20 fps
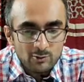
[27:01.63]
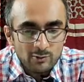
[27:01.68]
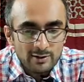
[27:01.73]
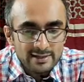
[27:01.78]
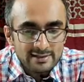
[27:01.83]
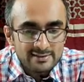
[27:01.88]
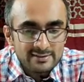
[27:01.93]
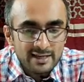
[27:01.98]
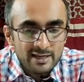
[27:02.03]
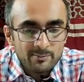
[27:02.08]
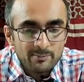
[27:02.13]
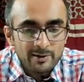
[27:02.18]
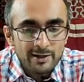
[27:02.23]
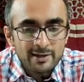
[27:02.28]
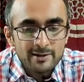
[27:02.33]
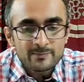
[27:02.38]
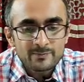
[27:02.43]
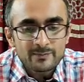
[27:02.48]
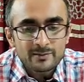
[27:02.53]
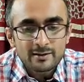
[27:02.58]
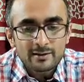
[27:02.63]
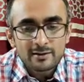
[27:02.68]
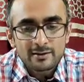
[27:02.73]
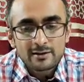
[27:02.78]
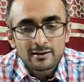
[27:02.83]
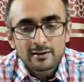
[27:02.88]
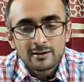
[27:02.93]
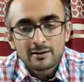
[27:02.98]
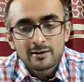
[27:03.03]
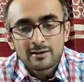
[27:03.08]
coenzyme A,
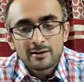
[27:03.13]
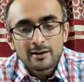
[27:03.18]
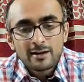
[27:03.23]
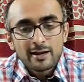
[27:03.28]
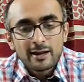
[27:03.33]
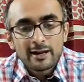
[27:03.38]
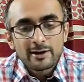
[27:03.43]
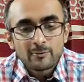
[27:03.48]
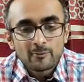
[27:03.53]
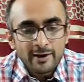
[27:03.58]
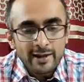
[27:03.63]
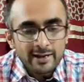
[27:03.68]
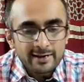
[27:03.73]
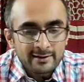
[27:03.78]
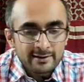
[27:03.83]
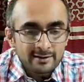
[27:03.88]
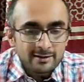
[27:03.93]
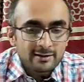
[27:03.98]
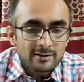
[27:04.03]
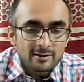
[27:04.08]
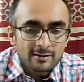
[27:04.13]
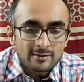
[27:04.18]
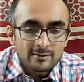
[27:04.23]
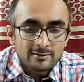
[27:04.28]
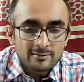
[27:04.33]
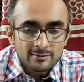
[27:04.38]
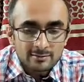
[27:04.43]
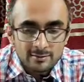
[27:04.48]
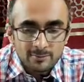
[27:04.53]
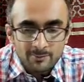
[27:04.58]
and when
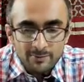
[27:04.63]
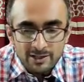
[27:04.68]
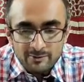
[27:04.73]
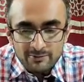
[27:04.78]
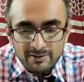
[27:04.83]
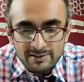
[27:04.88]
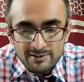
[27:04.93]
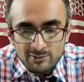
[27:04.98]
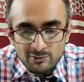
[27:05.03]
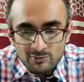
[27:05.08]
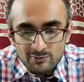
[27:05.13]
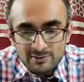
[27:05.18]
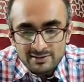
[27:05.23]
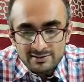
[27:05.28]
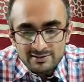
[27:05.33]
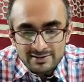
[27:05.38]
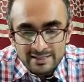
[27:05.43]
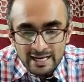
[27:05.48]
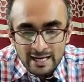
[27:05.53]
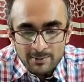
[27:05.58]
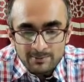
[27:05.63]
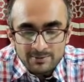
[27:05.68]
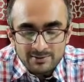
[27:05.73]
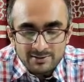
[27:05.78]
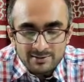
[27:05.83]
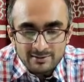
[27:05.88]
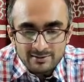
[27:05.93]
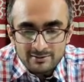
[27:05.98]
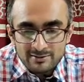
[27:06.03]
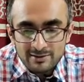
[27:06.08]
the previous two
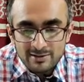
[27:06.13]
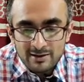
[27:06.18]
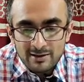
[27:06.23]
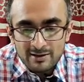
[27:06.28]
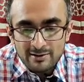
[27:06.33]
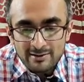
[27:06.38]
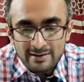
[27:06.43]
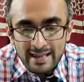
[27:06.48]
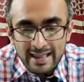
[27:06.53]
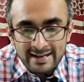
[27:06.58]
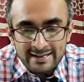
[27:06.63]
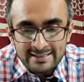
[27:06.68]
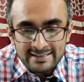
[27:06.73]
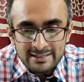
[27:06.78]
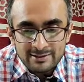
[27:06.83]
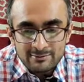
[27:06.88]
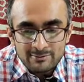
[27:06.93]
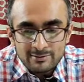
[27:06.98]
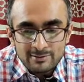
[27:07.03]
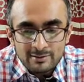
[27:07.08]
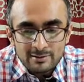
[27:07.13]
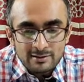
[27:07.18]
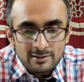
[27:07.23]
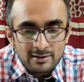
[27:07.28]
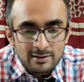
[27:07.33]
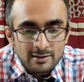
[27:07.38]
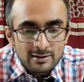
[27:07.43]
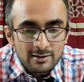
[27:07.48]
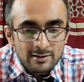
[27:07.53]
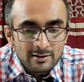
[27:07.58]
steps they are active,
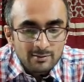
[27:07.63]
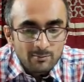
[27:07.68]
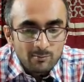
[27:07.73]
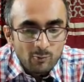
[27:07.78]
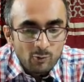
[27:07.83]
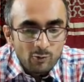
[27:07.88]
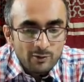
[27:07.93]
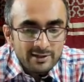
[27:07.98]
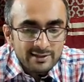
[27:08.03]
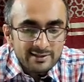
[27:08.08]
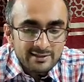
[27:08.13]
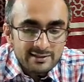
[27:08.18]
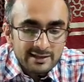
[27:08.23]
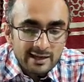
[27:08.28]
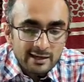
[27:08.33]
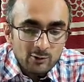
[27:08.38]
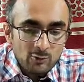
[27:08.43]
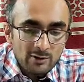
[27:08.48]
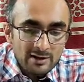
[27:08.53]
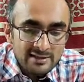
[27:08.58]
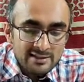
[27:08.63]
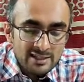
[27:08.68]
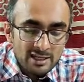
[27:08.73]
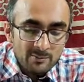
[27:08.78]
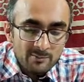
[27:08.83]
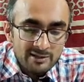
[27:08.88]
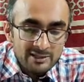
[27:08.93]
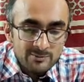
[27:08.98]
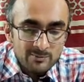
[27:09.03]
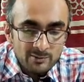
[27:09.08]
more acetyl
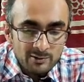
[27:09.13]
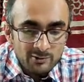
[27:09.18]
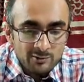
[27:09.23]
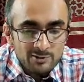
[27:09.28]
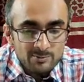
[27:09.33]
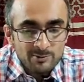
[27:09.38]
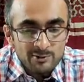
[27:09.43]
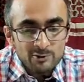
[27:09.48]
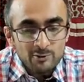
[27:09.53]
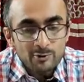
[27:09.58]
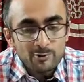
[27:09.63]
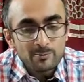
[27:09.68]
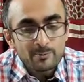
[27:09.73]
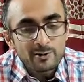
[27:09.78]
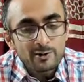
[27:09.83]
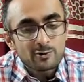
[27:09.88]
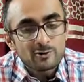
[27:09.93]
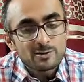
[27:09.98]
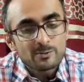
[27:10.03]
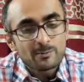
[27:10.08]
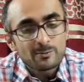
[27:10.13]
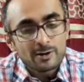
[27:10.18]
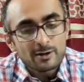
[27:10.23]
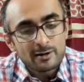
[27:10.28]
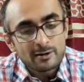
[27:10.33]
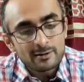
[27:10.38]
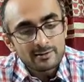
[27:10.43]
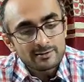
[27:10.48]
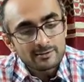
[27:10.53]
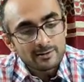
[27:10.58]
coenzyme is produced, because
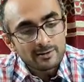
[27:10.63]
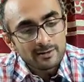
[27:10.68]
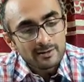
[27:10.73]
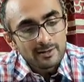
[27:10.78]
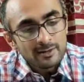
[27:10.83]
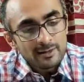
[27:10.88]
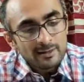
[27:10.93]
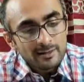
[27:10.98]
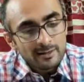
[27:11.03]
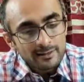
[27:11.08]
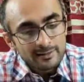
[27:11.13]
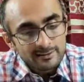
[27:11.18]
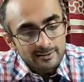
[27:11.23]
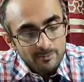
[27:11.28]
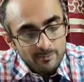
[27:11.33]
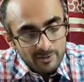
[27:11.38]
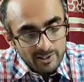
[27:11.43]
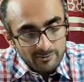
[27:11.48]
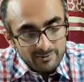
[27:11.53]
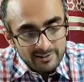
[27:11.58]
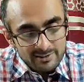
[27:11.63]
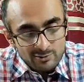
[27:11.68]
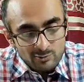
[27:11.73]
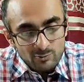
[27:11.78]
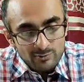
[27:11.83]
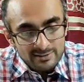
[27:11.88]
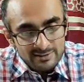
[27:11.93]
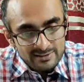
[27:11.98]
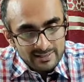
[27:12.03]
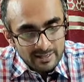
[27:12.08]
in the previous
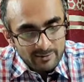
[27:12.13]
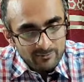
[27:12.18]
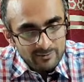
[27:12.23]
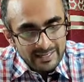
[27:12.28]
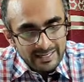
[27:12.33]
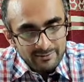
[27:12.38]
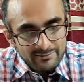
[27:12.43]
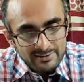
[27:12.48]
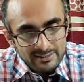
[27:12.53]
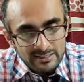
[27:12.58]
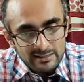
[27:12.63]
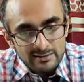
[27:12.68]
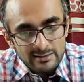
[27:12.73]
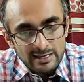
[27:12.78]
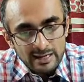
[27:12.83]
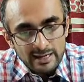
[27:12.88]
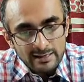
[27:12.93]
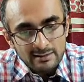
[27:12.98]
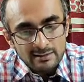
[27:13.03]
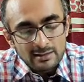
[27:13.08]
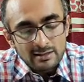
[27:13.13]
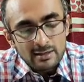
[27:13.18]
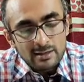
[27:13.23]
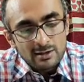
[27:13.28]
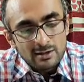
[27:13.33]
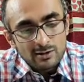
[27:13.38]
two steps we have seen that